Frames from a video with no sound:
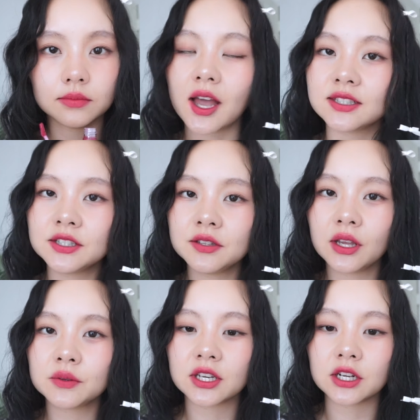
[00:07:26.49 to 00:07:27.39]
I didn't
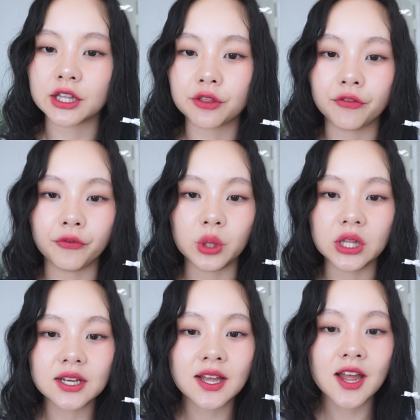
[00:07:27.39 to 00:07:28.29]
think I was gonna like the full
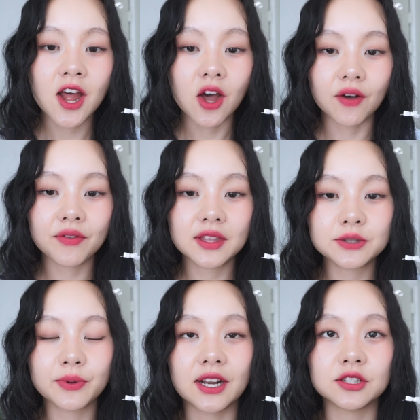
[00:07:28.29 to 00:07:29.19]
look of
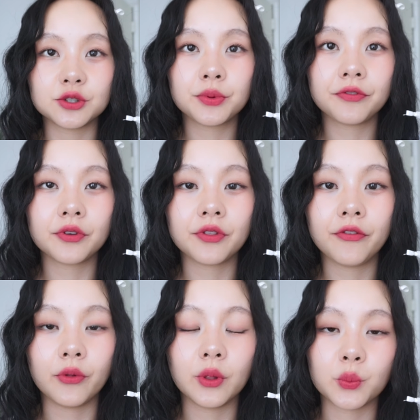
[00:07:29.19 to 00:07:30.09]
this, but I do prefer the
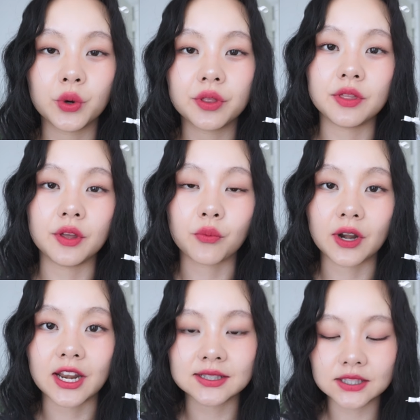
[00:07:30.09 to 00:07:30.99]
full more than the
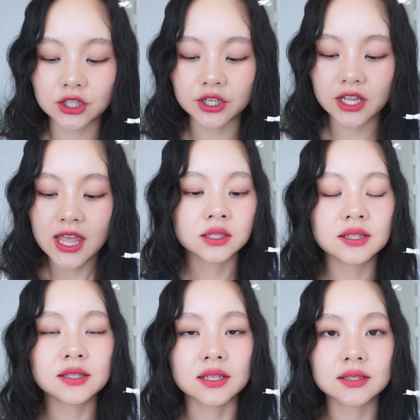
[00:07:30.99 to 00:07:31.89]
gradients look.
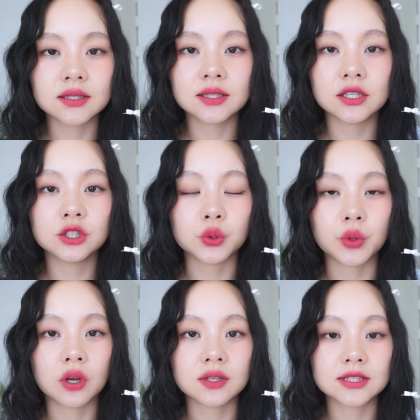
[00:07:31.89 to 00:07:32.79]
This is NCT
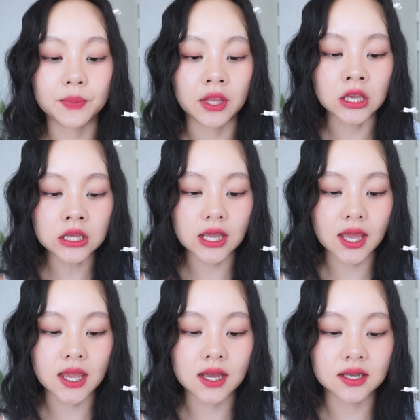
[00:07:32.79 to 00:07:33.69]
Do-young's pick,
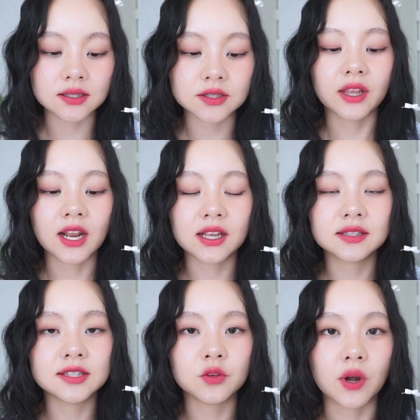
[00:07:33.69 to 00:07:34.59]
and I
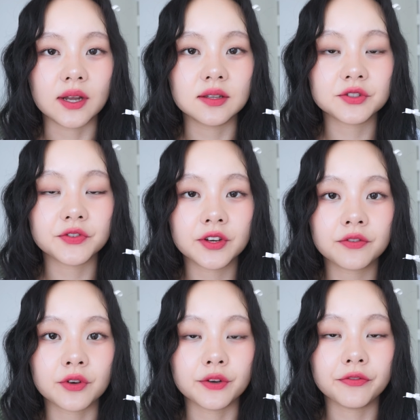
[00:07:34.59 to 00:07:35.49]
can see why. It looks very,
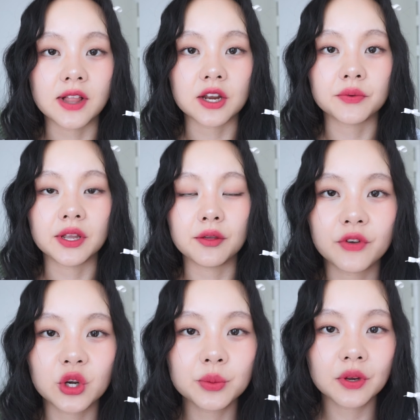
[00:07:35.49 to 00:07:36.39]
very flattering.
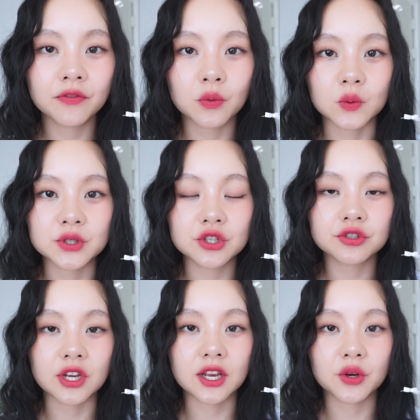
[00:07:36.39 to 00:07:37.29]
Very beautiful rosy
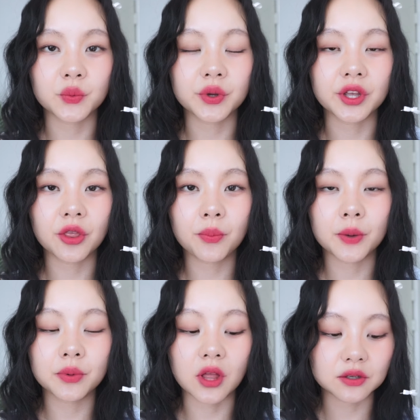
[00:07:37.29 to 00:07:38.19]
shade with
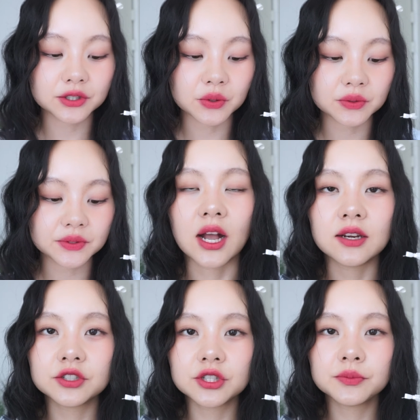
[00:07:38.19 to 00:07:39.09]
purple undertones.
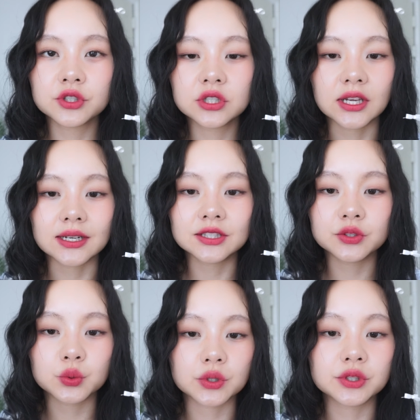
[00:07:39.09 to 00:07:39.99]
Under some certain lightings,
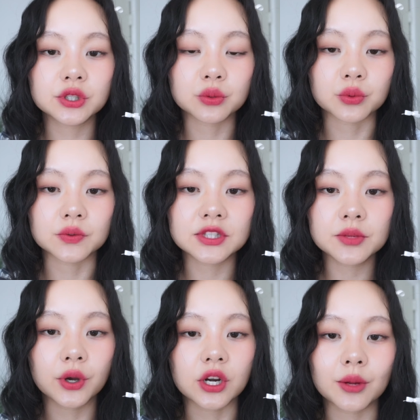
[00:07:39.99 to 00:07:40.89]
it's going to look rosy,
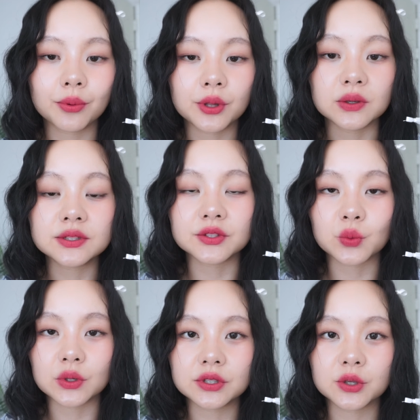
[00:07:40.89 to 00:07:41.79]
but up close, it's
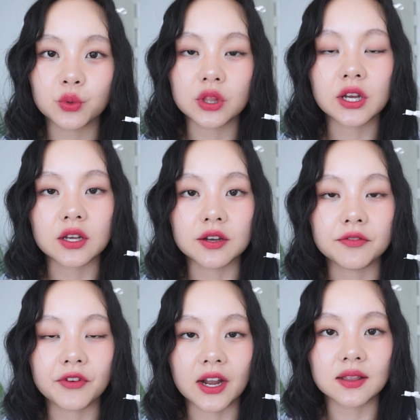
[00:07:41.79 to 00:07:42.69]
going to look more like
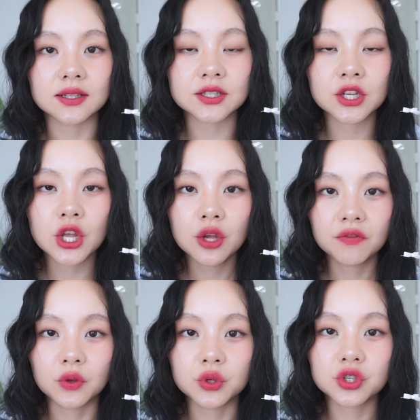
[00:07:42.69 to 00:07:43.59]
a violet
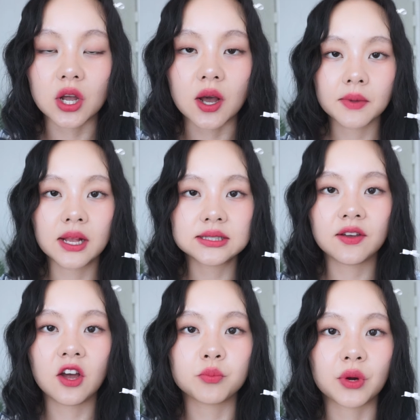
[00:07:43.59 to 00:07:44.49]
fuchsia. Because
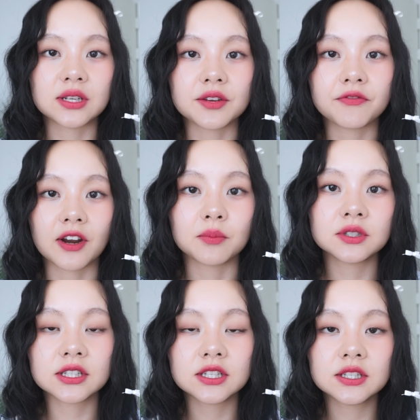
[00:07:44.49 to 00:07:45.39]
of how bright and
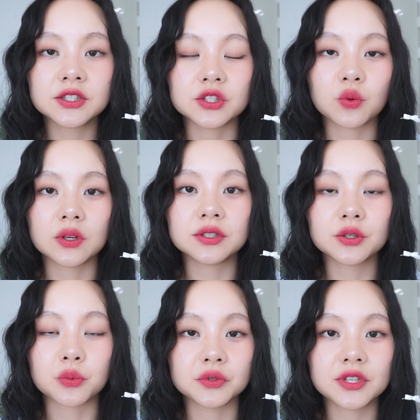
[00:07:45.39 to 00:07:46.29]
vibrant it is, it's going to
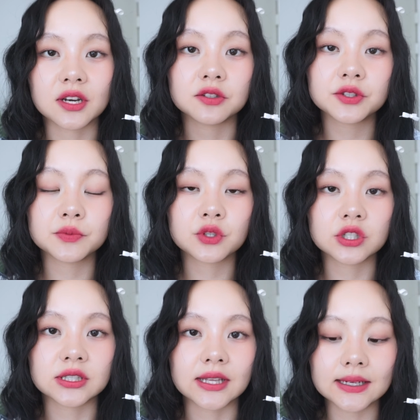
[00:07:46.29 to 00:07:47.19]
look rosy under some
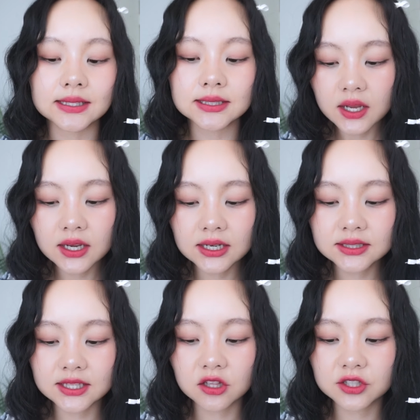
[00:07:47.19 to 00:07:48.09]
certain lightings. Again,
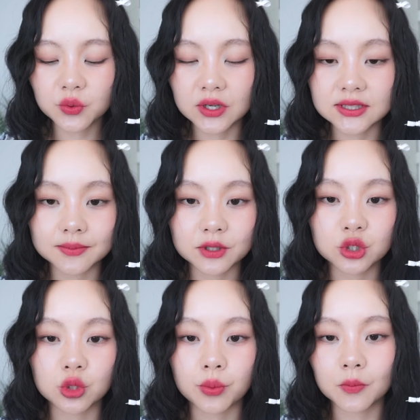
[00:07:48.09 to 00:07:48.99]
I'd say it looks quite similar
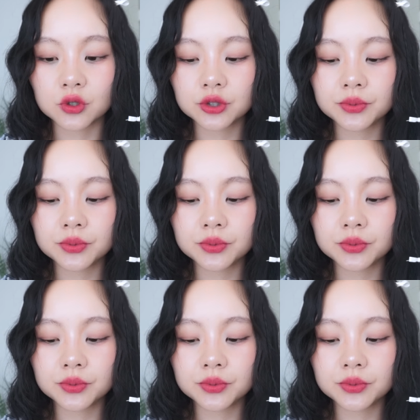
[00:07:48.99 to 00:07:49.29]
to the promotional